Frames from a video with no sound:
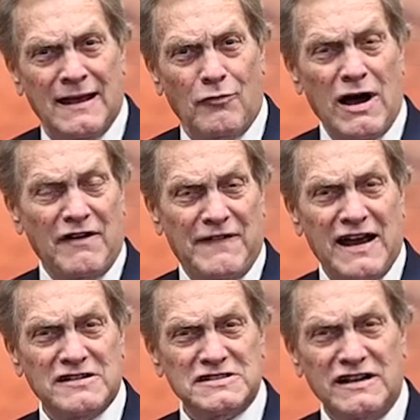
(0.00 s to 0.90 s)

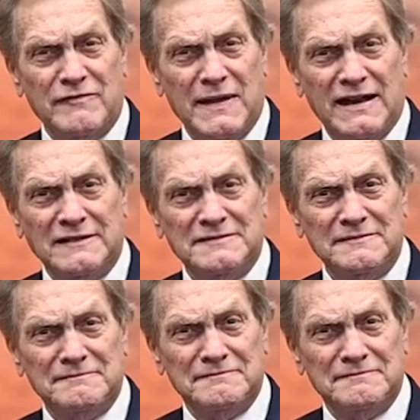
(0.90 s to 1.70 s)
wildfires that have been